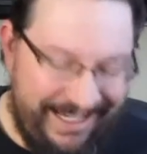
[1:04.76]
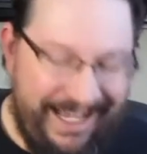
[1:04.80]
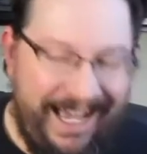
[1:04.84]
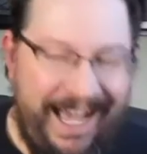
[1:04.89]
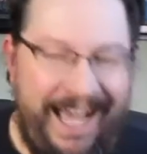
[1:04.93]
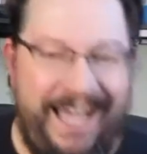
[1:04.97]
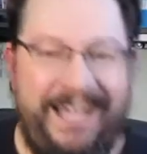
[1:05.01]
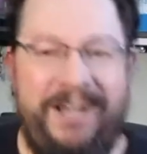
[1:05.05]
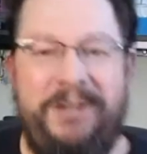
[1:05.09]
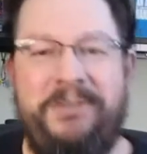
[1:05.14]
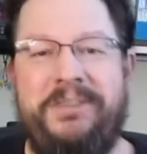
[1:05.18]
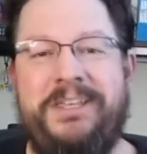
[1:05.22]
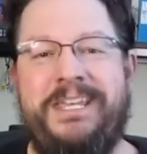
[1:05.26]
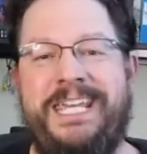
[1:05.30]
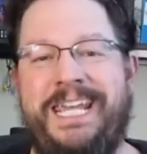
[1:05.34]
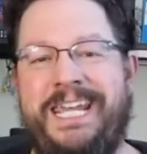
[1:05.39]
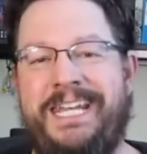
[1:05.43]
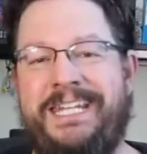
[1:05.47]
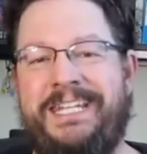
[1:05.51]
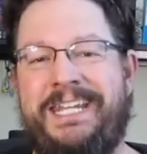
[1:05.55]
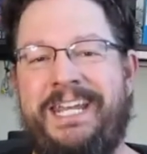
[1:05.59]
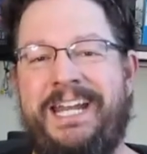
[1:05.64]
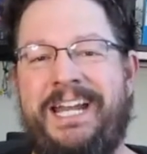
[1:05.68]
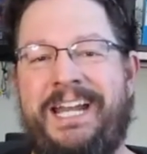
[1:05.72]
I don't think
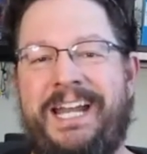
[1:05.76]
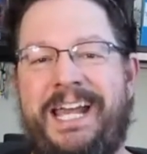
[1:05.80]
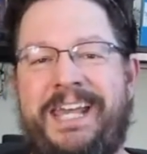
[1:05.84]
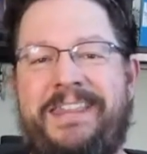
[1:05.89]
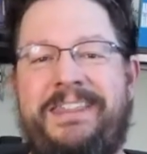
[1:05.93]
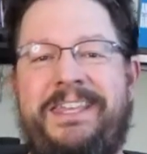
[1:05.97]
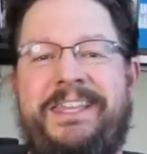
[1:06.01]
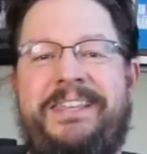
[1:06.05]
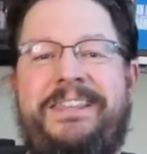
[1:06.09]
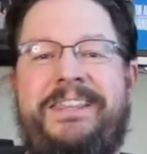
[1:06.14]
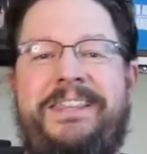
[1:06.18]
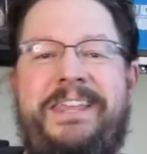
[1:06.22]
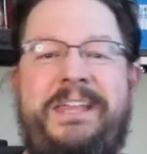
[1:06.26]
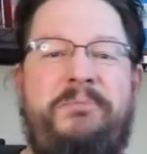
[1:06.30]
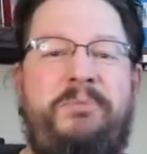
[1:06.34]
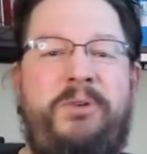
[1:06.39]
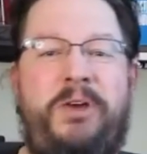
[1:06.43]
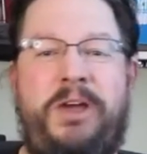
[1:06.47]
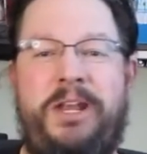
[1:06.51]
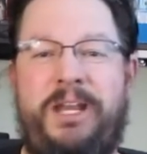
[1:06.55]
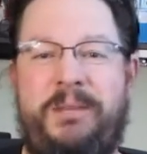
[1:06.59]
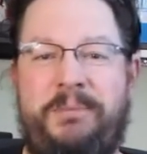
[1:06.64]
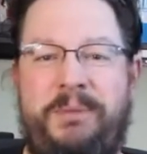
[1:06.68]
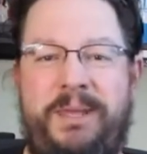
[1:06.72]
he did it. I think that they
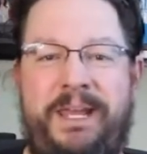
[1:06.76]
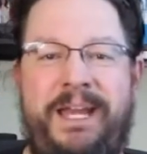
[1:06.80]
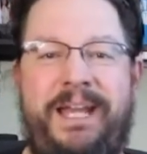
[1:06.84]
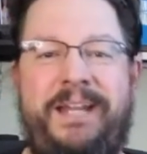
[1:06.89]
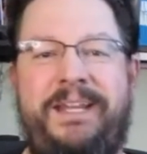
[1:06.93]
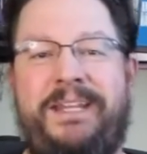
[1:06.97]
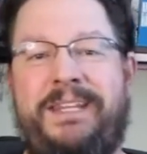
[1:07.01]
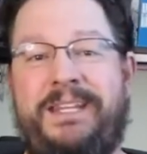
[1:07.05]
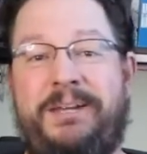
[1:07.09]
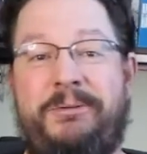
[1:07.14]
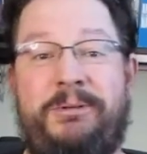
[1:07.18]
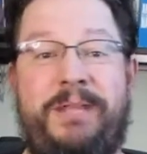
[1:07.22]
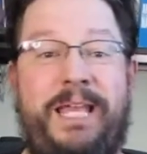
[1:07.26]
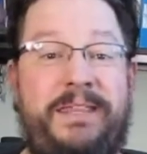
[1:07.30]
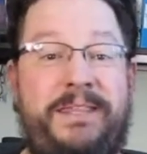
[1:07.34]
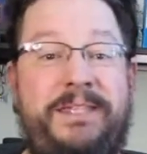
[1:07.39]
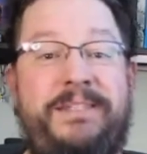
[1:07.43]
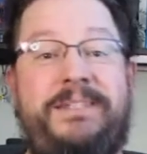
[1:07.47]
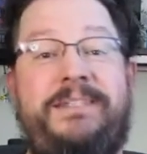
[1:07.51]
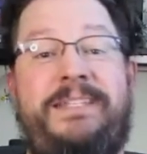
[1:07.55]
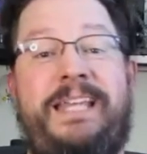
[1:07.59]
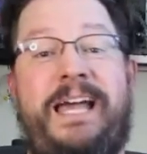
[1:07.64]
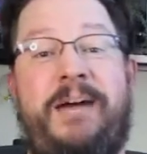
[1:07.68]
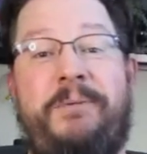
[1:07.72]
brought him in and then they were like,
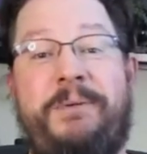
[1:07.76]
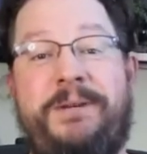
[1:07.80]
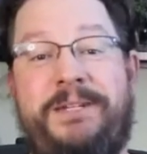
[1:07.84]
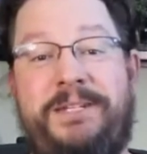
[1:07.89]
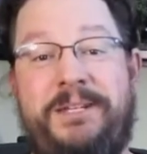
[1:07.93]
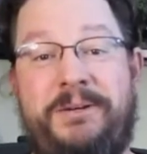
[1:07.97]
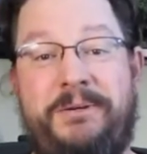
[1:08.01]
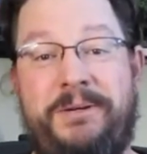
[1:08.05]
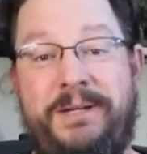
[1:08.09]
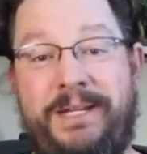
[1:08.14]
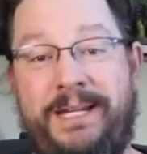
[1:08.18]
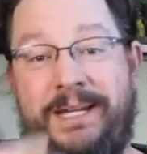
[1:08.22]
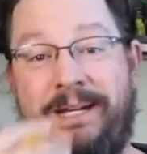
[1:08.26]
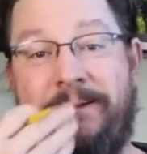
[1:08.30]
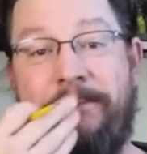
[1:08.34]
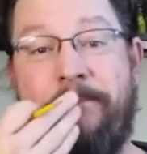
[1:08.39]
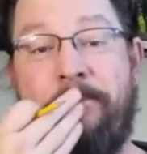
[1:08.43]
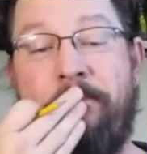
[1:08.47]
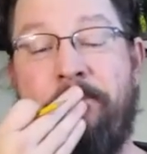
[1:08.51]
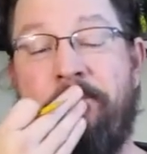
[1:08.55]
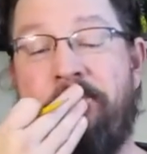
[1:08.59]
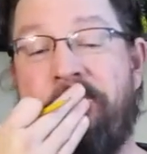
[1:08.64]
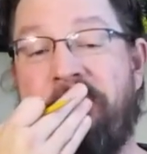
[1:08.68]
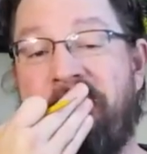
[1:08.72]
this is how we do it
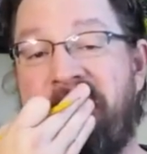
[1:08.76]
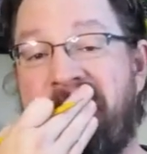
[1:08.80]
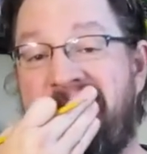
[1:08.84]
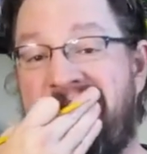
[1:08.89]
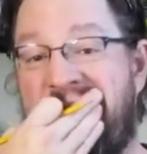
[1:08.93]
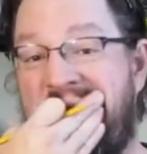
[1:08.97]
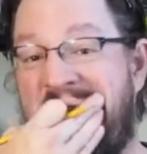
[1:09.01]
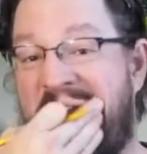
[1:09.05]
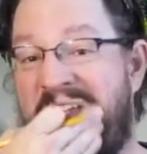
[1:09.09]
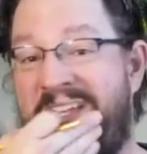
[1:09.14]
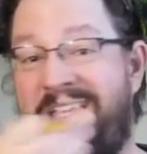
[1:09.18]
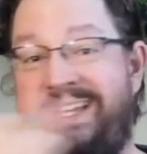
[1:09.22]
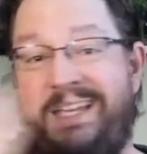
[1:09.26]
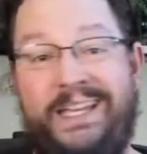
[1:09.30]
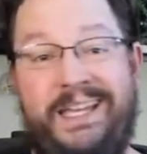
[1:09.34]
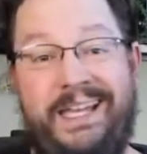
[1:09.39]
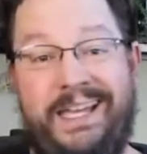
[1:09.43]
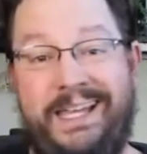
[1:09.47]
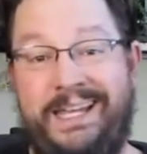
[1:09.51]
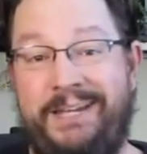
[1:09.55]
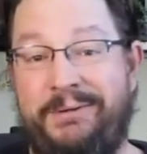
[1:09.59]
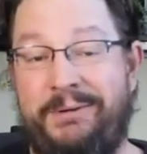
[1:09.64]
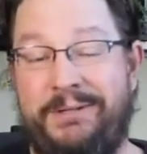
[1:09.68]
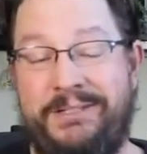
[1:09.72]
here.
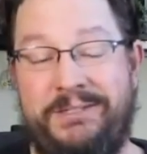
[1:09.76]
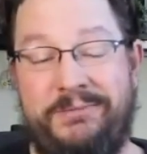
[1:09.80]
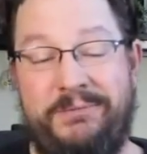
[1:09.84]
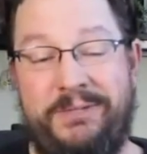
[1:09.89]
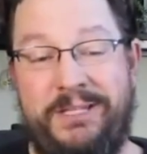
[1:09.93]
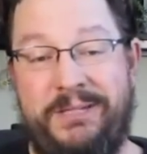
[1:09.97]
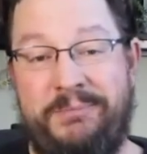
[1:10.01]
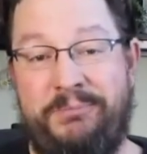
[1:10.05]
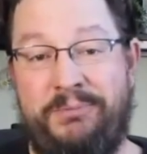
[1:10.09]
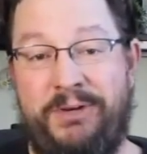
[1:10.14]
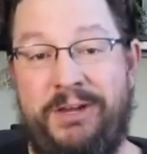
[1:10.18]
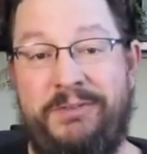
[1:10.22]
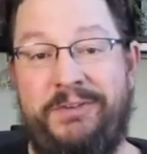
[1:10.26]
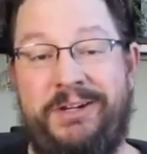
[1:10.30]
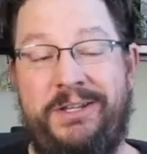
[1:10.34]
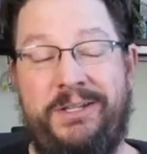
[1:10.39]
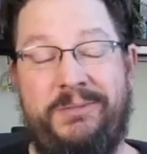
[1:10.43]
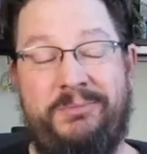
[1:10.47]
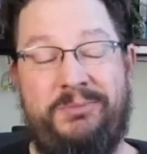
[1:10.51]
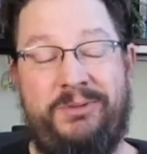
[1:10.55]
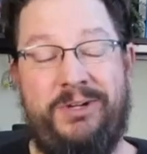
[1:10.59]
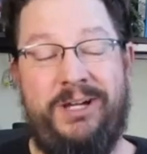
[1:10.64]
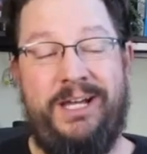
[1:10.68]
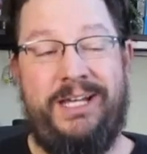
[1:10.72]
And he wasn't really privy to
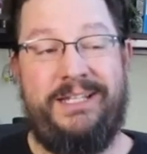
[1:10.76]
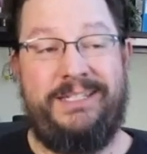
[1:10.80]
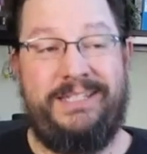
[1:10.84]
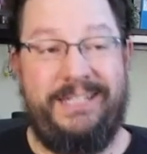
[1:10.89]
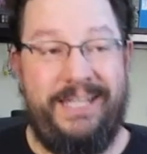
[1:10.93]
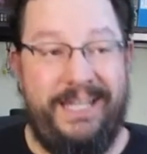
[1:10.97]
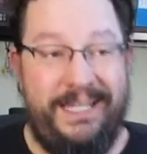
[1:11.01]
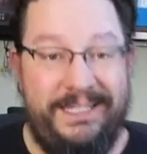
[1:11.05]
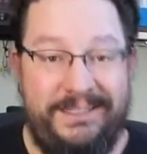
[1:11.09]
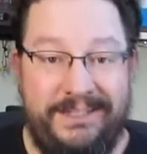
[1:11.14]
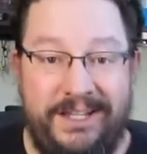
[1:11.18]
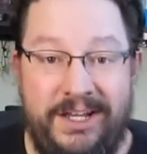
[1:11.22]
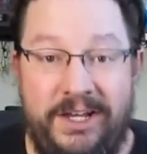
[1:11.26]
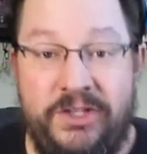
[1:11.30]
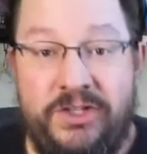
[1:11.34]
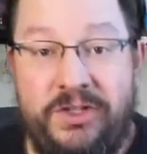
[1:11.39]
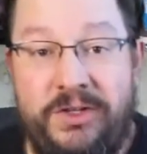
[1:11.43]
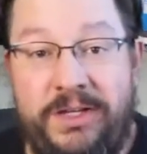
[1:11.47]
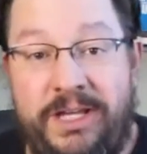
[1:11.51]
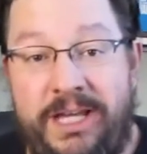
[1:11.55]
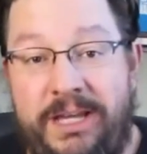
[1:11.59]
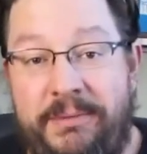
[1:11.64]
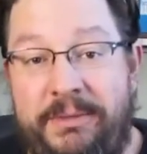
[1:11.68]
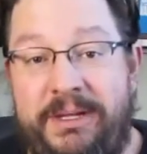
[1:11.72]
the process. So
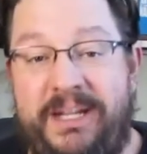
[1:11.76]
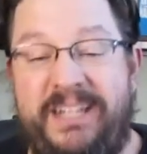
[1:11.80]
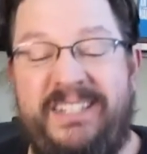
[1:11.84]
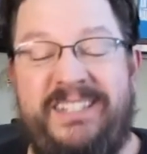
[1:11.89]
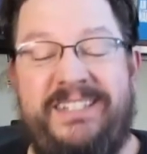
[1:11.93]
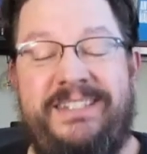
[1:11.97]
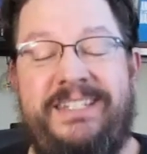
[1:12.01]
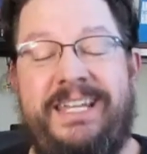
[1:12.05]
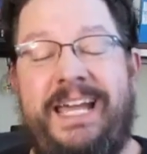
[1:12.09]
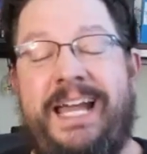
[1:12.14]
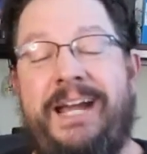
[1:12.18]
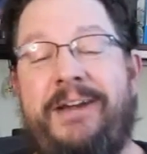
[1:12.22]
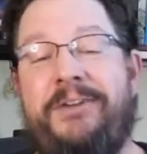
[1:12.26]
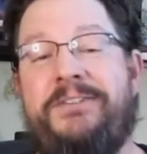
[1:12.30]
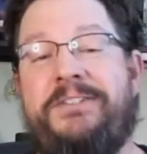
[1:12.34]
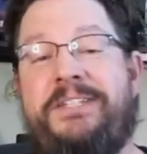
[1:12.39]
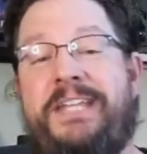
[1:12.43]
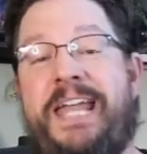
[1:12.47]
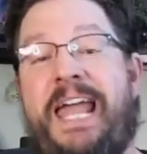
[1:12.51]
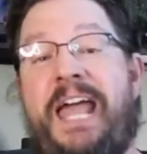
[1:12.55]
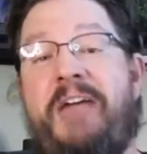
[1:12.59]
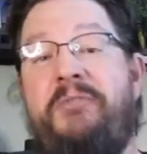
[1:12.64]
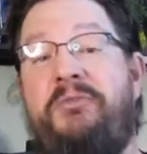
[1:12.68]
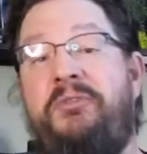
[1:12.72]
him and his entire
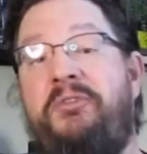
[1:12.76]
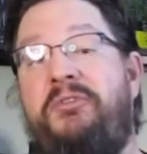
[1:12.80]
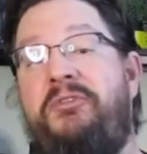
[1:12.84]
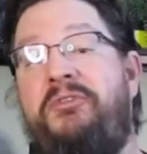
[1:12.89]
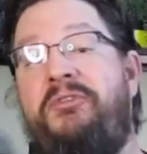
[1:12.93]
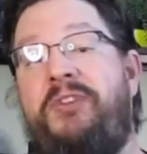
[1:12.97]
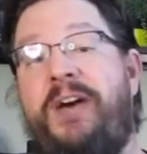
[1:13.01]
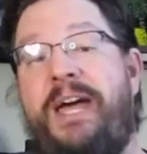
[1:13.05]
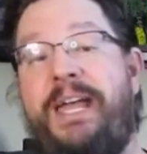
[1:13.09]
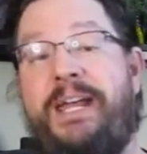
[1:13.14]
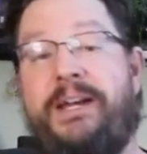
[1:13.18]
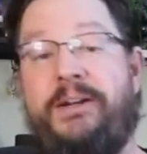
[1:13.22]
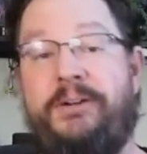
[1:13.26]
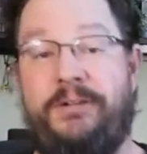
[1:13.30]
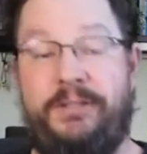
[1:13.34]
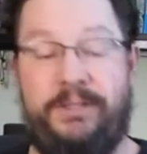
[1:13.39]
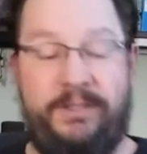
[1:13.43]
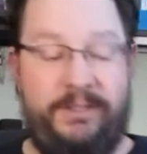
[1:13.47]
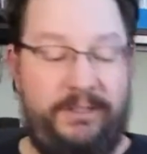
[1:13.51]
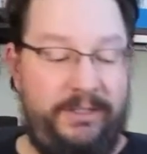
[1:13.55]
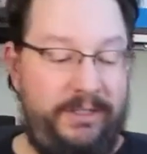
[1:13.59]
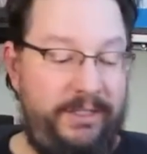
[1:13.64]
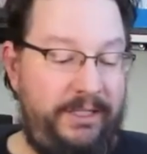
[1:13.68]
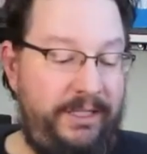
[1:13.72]
staff were fired
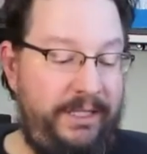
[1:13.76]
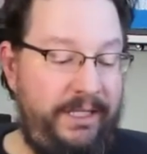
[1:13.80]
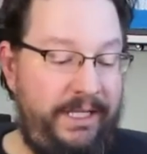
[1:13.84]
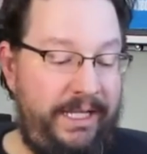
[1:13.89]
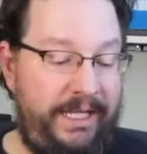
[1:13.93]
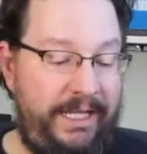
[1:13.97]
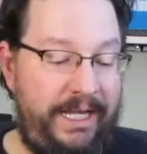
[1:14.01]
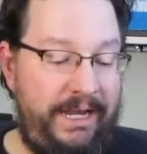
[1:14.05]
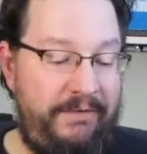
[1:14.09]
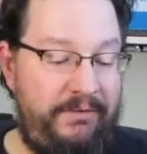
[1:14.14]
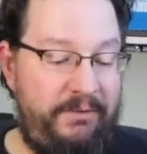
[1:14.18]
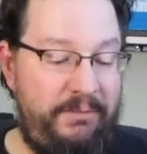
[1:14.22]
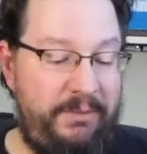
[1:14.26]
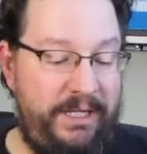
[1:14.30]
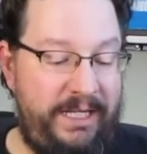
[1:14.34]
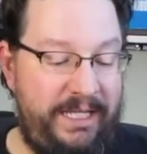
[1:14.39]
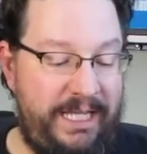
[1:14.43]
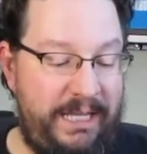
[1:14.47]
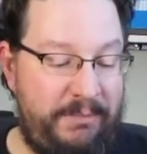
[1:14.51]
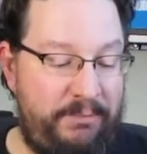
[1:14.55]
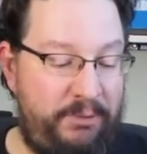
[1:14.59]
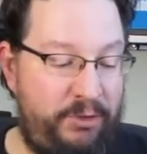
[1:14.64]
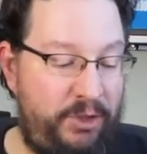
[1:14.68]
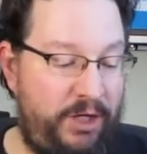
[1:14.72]
and everybody
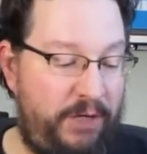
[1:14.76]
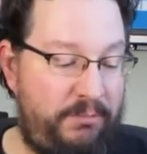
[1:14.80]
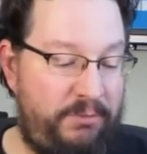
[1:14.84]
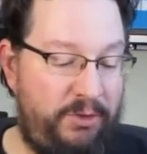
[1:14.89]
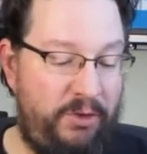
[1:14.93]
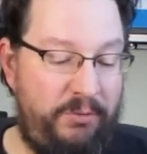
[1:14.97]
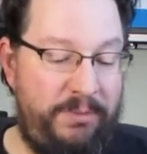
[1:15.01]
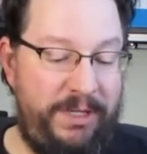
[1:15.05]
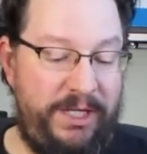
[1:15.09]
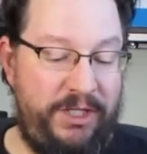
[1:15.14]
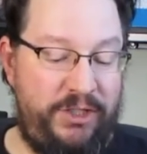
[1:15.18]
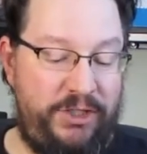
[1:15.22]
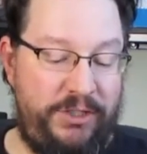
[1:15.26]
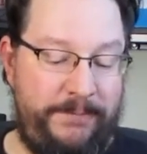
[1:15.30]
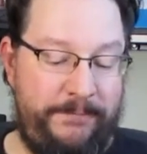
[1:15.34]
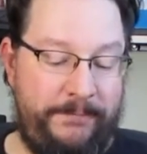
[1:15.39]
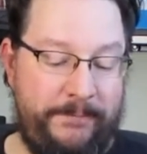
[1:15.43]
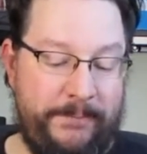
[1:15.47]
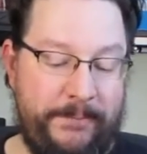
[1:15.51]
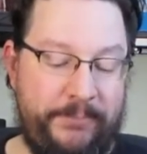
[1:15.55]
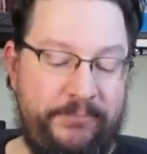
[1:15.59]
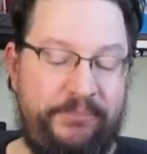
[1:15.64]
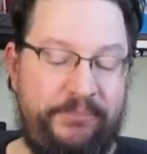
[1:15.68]
got put on probation.